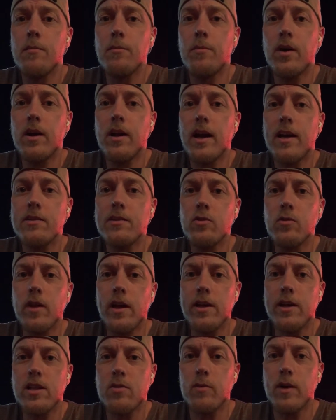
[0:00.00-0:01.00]
But I do
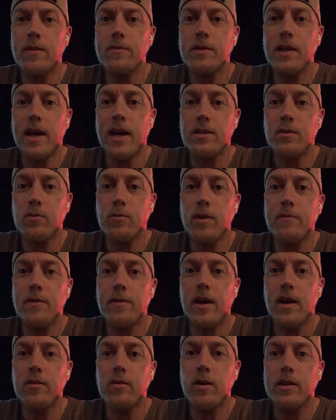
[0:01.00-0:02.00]
like Swift at the right
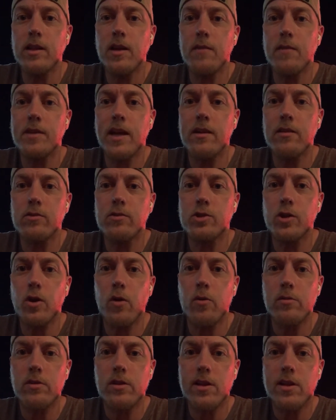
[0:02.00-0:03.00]
value. I love Daniel
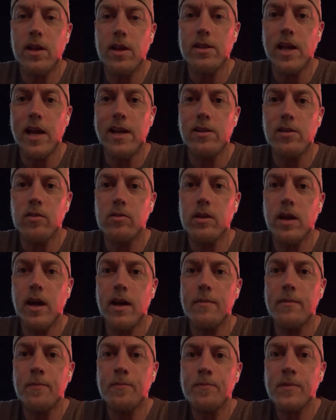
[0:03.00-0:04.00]
Jones, says
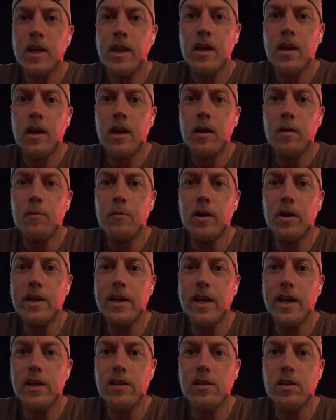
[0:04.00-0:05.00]
Hazelnut, but he
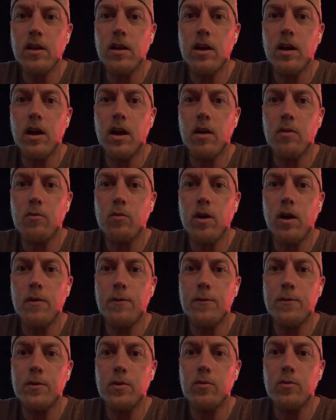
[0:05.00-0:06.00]
has a rough
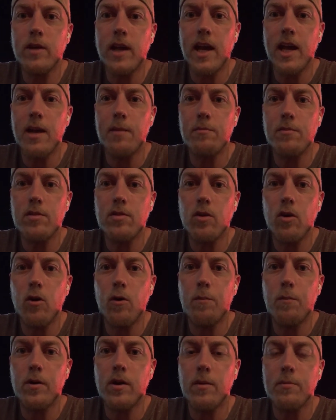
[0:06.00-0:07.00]
few games to
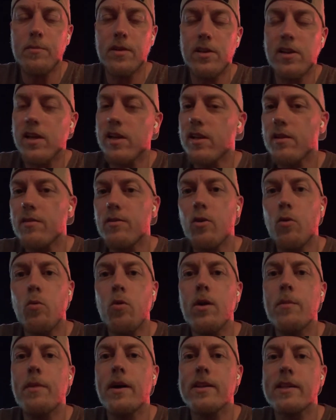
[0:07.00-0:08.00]
open up the season. Don't
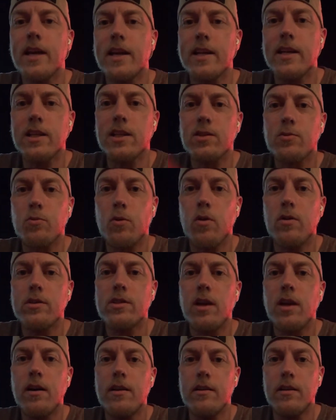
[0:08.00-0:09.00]
worry about that. He could throw a
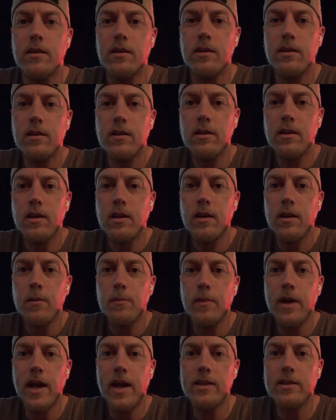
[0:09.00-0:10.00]
ton.
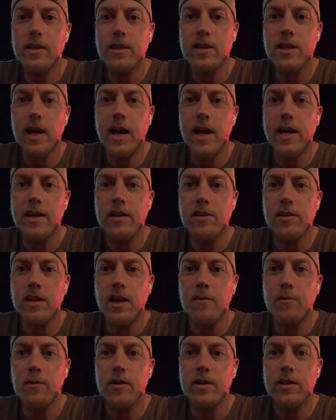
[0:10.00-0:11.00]
Man, this guy is
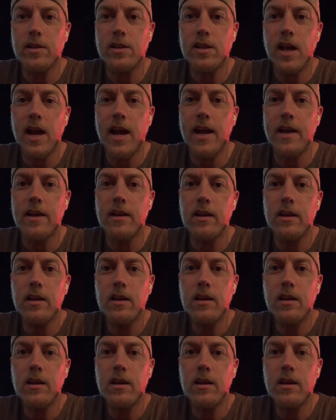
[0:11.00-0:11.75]
never inside.